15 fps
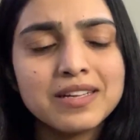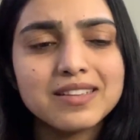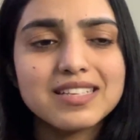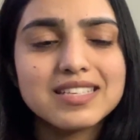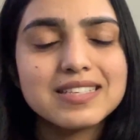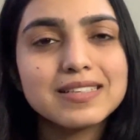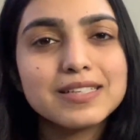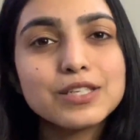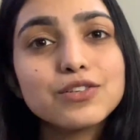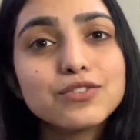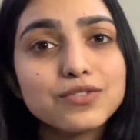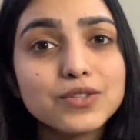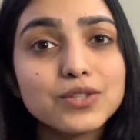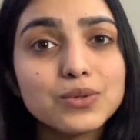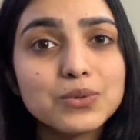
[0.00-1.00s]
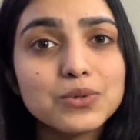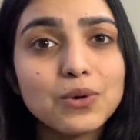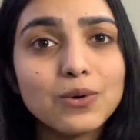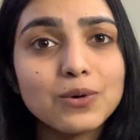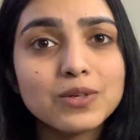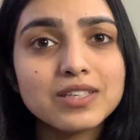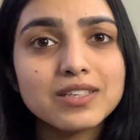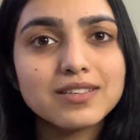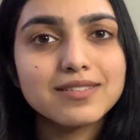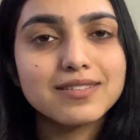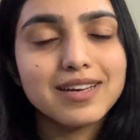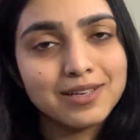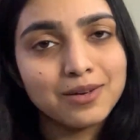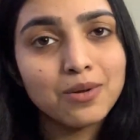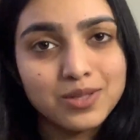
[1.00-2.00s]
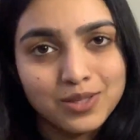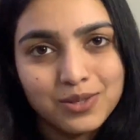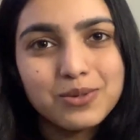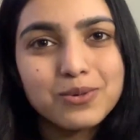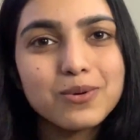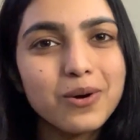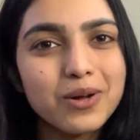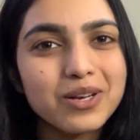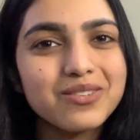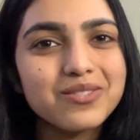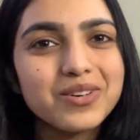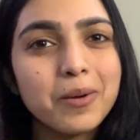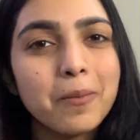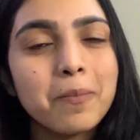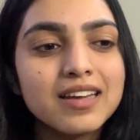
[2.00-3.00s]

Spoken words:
the city of New York and also to Oliver.